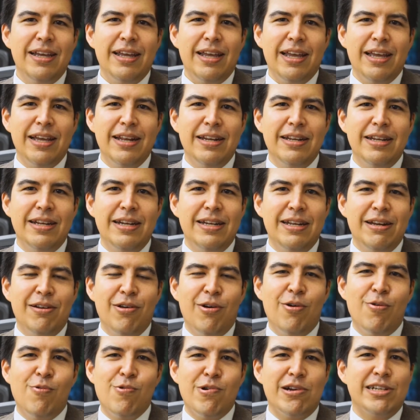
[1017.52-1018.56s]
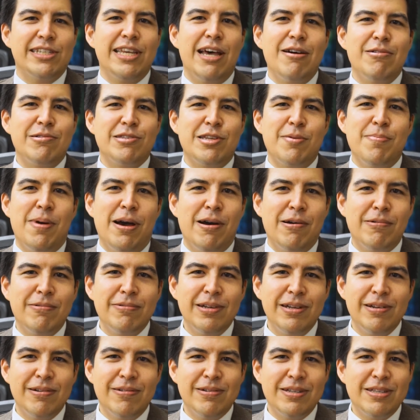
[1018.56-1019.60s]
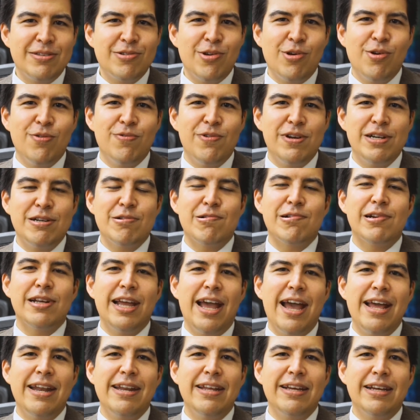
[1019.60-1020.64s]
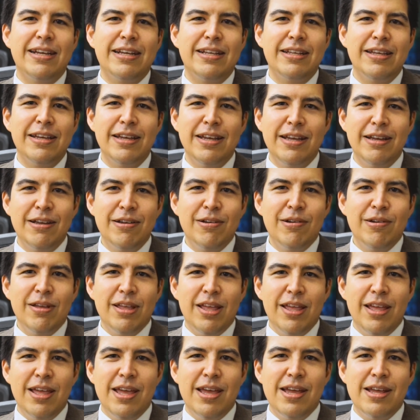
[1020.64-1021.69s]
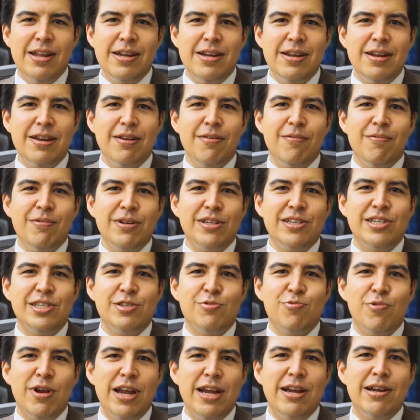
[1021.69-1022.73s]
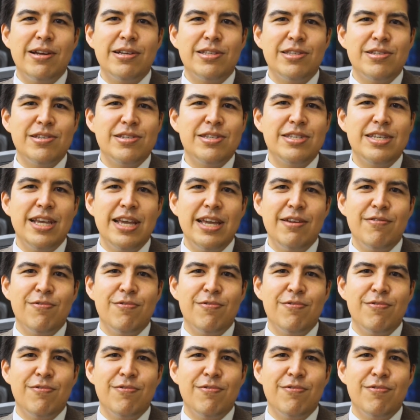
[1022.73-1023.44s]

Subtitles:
and it all works out somehow. It's all very organic, and which is rare to say